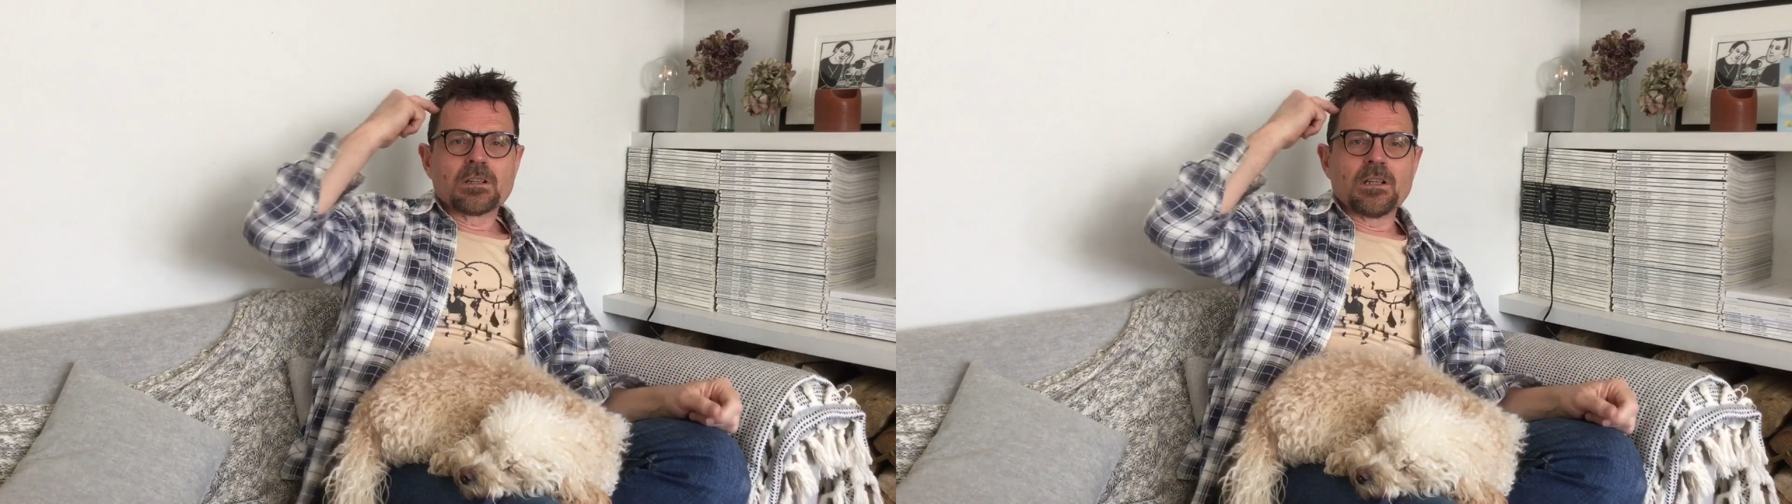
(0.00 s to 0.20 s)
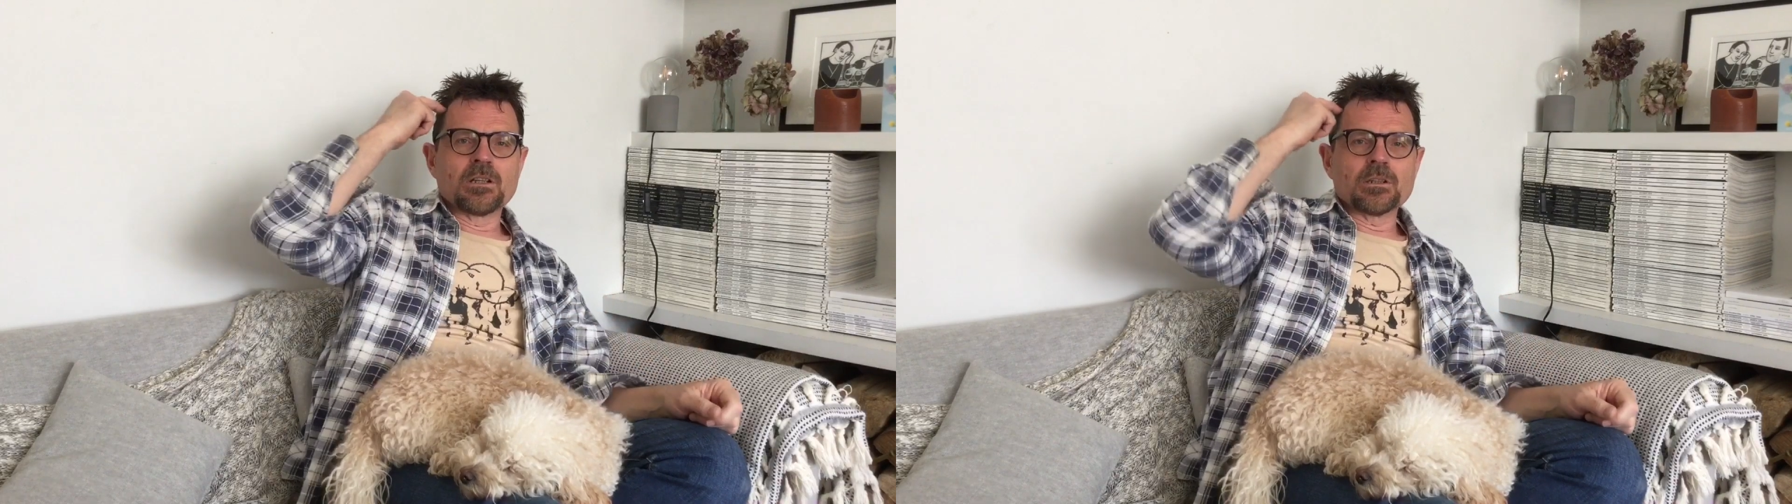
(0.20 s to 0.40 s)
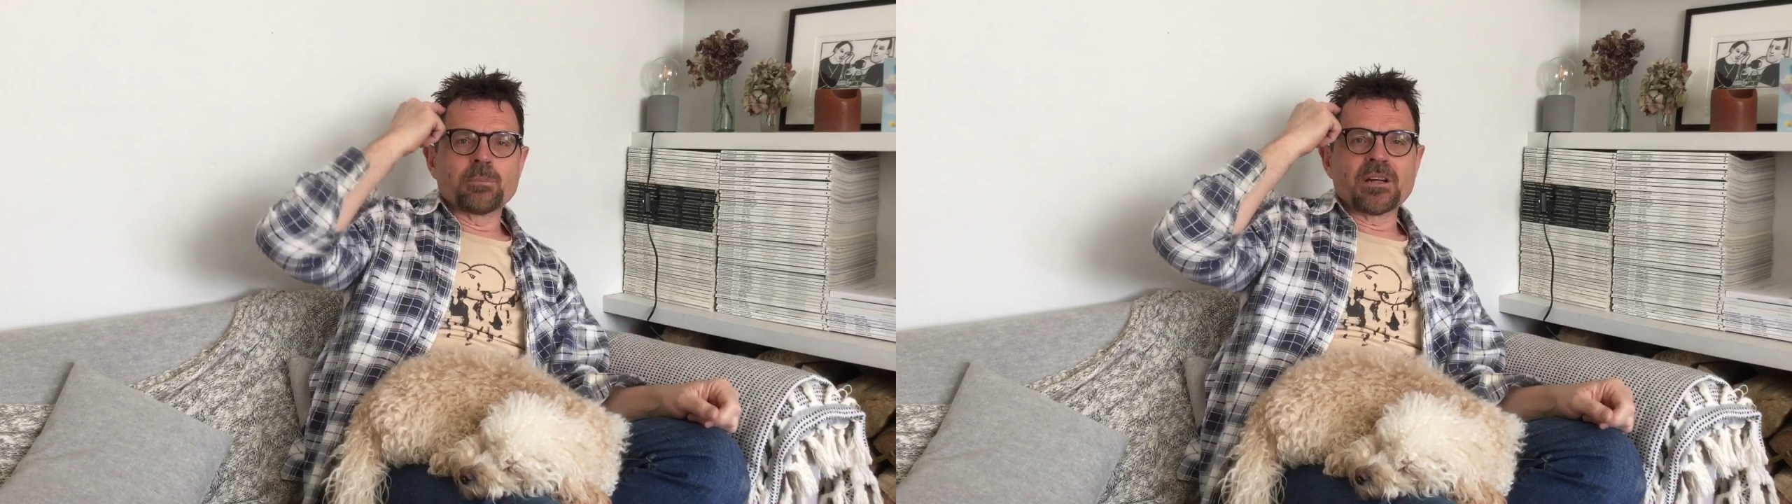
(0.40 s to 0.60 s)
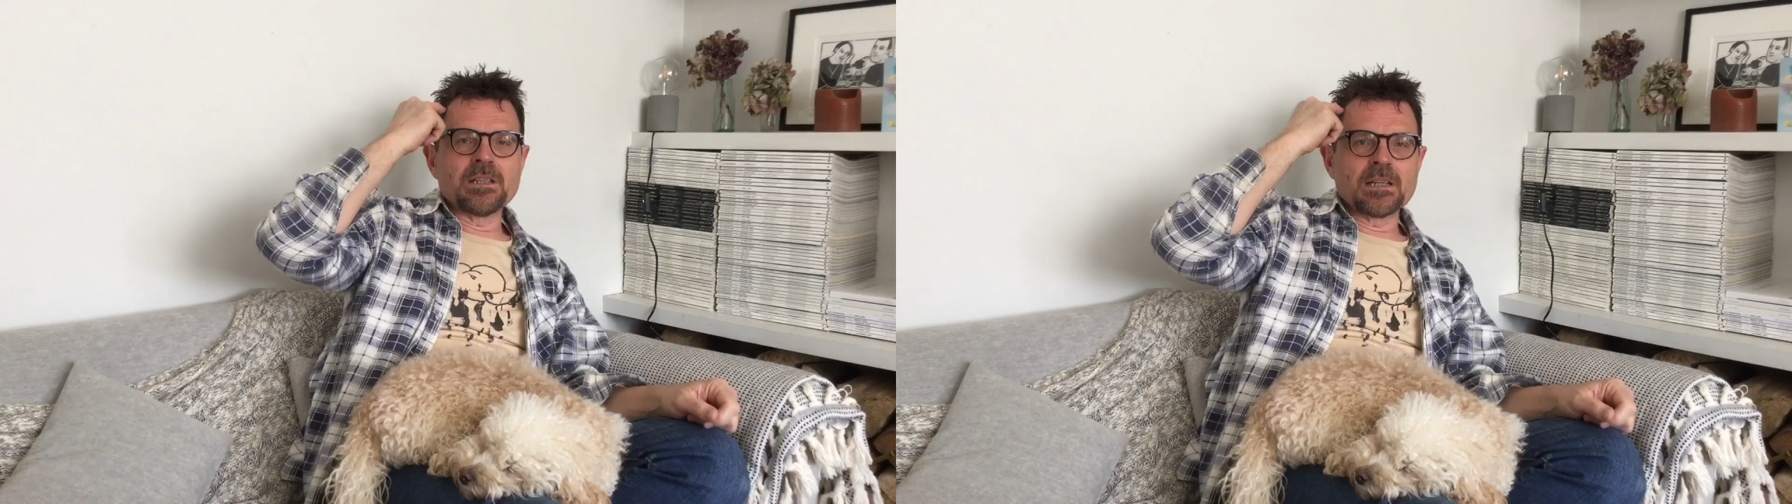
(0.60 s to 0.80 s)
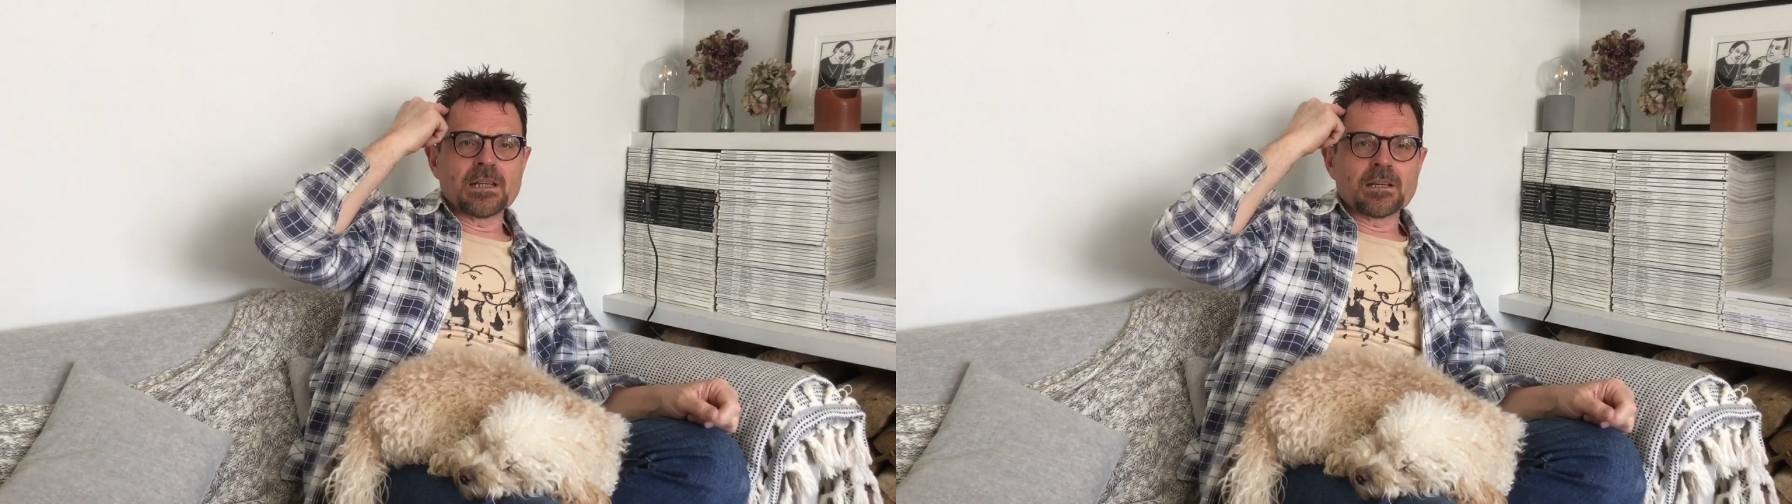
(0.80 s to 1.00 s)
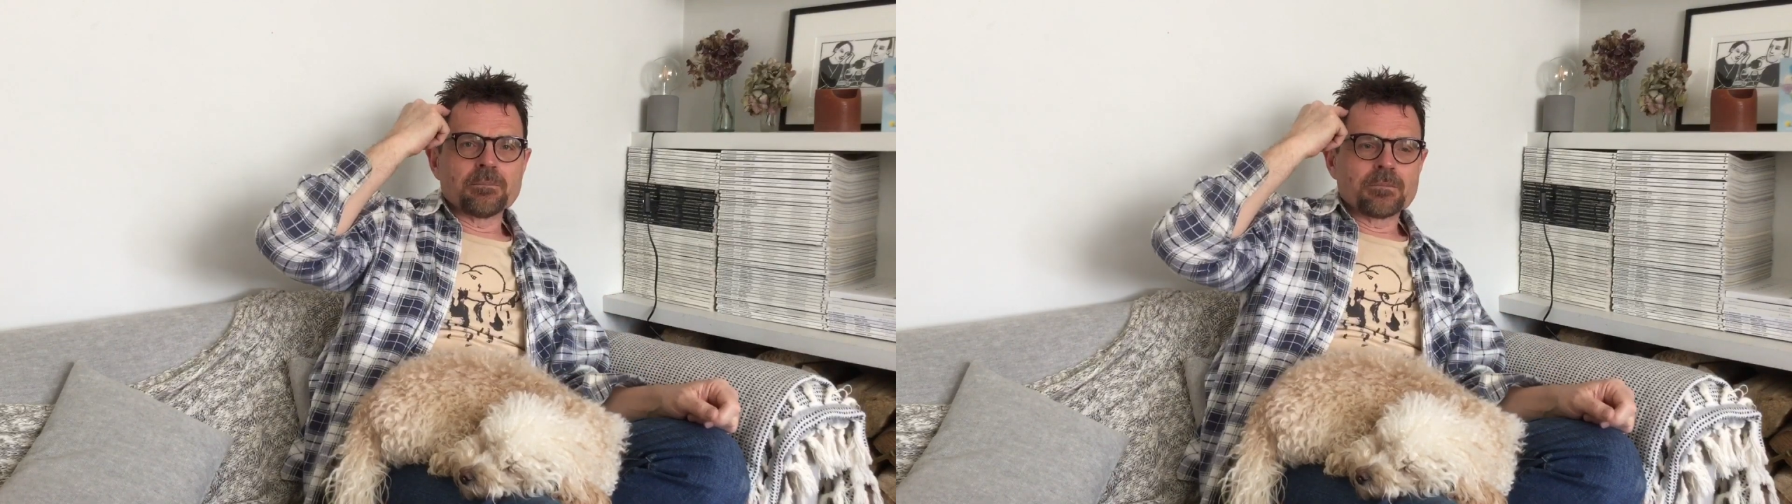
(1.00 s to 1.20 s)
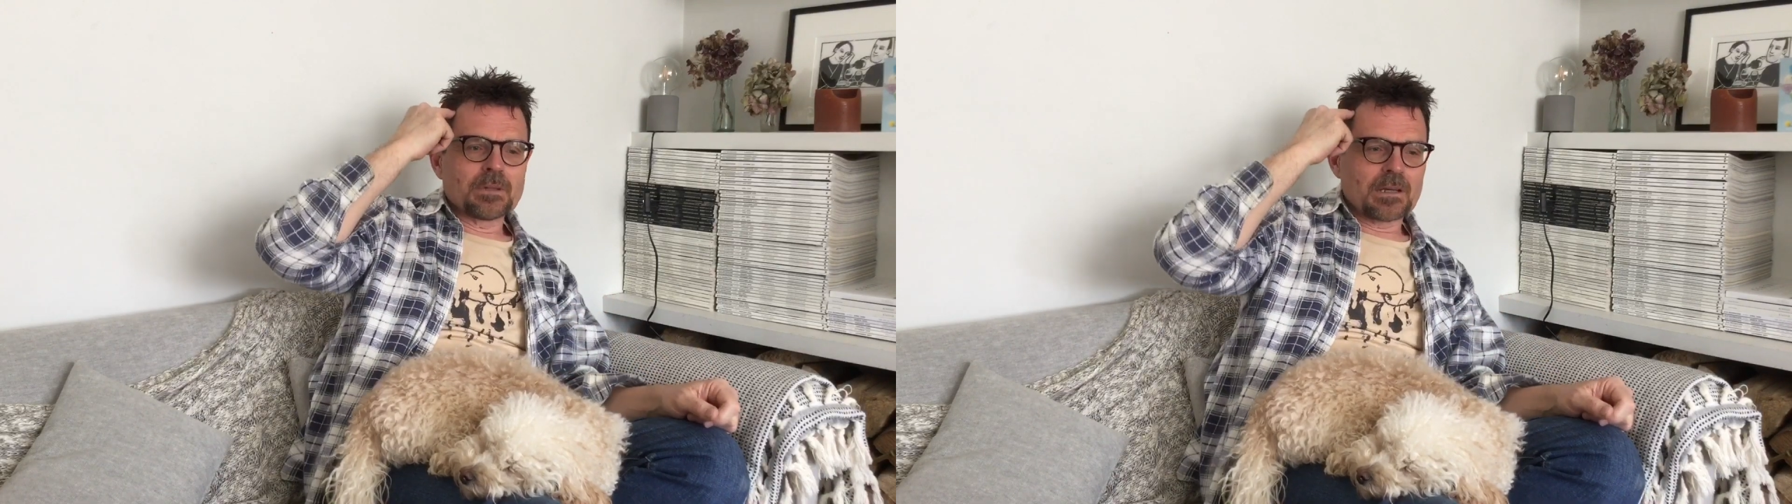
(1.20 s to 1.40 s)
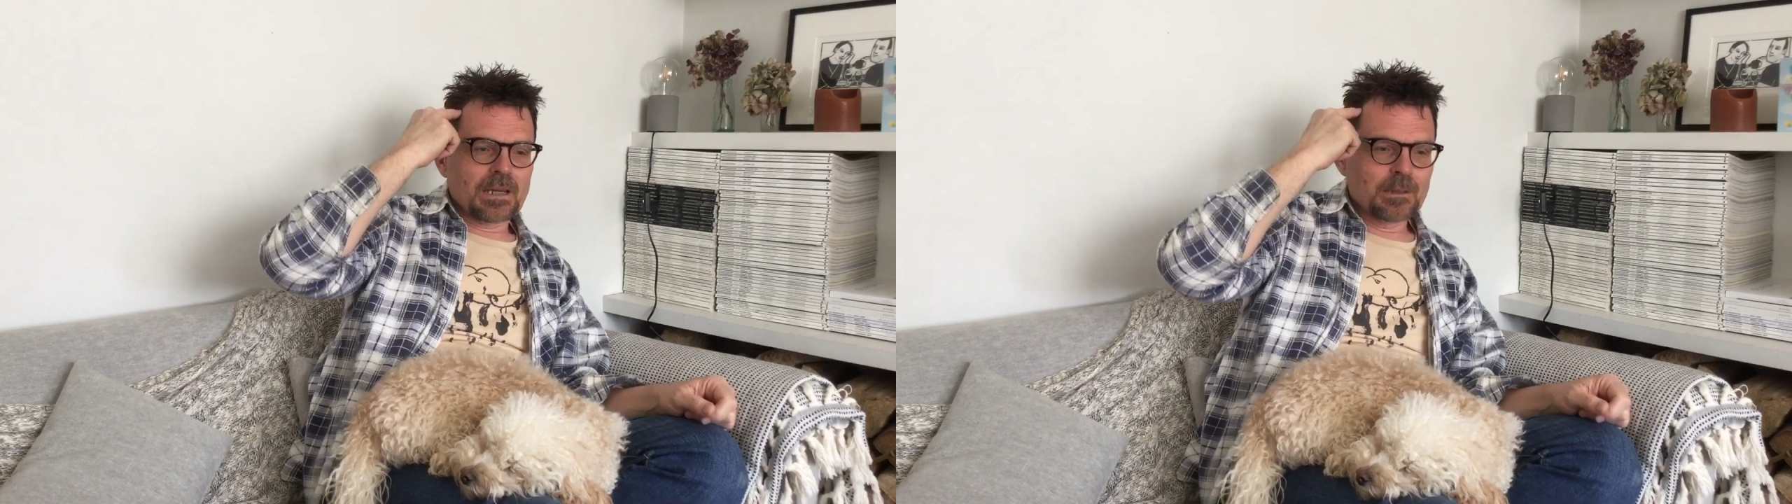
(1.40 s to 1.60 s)
You got your brain in gear.
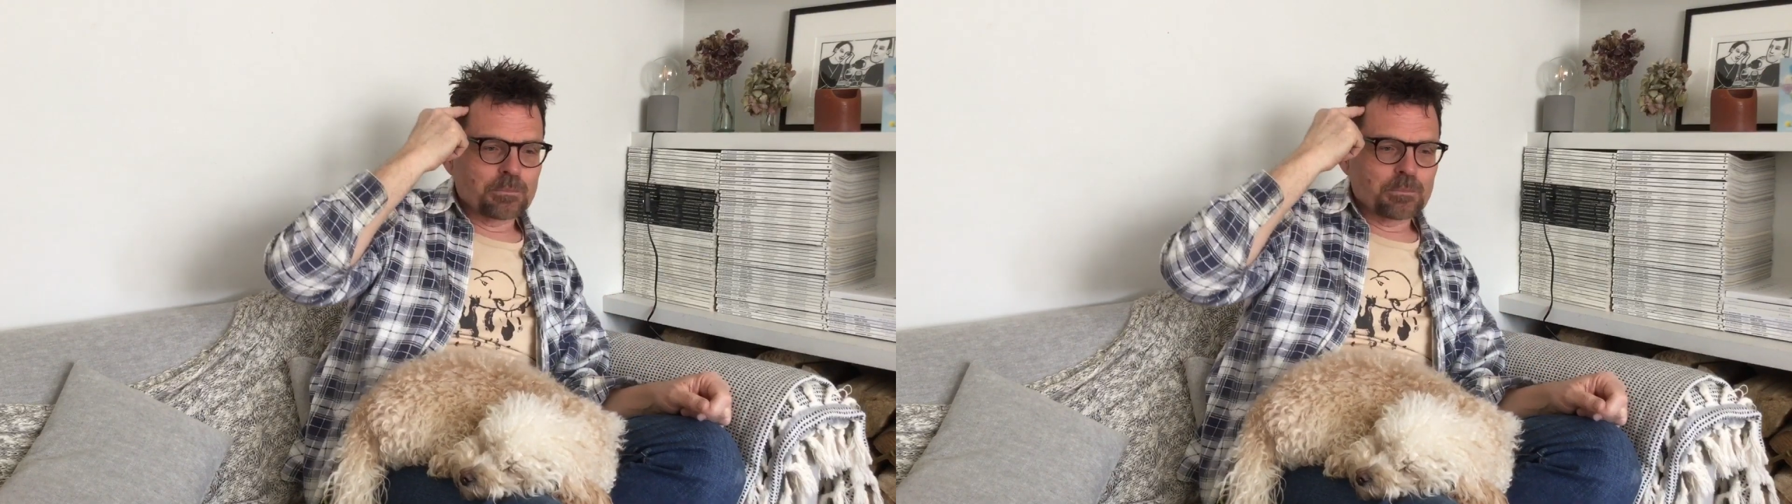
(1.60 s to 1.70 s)
Okay,